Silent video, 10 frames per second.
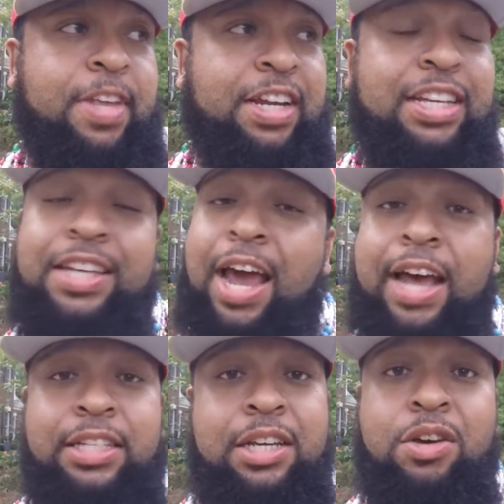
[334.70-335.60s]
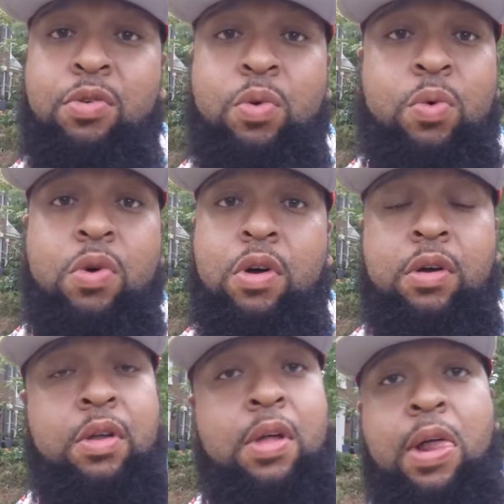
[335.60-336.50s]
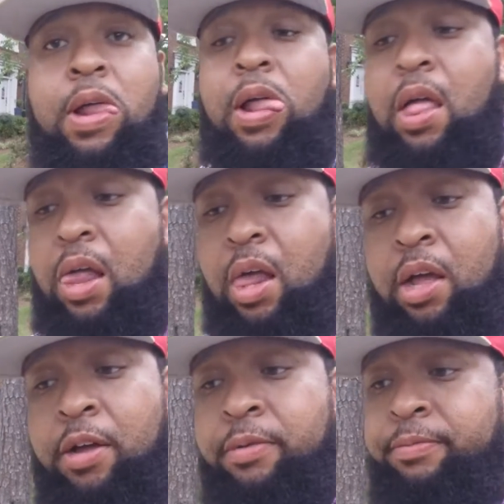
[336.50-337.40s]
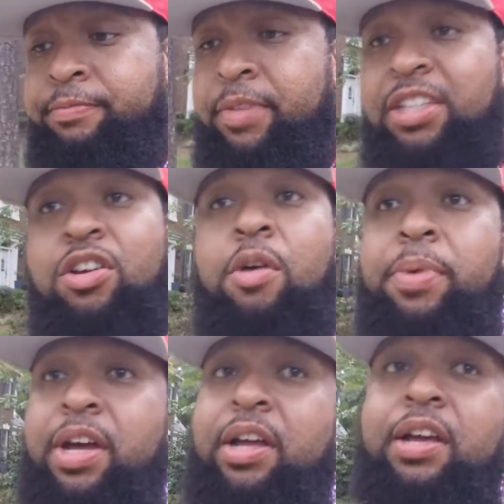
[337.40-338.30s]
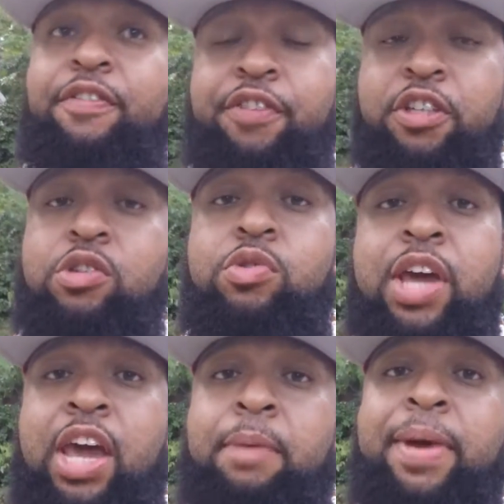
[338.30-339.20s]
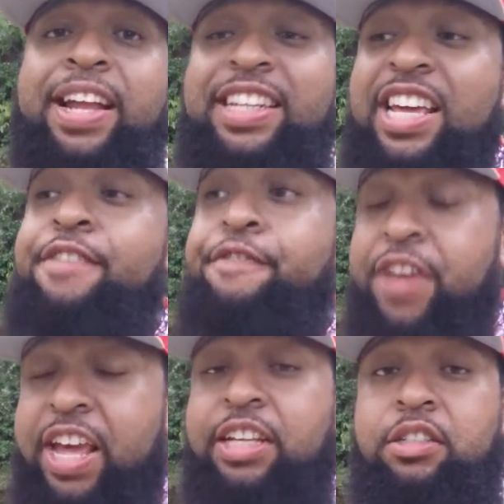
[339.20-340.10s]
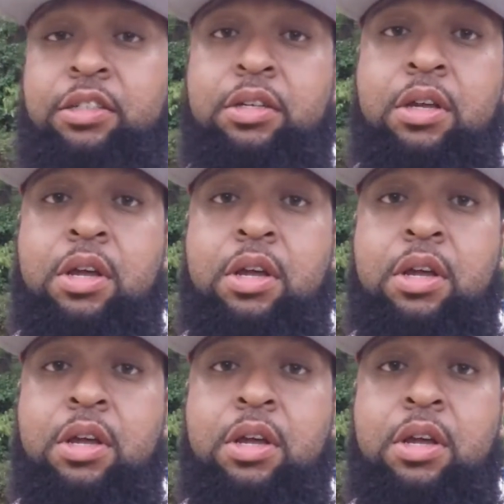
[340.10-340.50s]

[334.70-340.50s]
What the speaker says: These guys here go to war. It's going to be a physical game, man. Defense.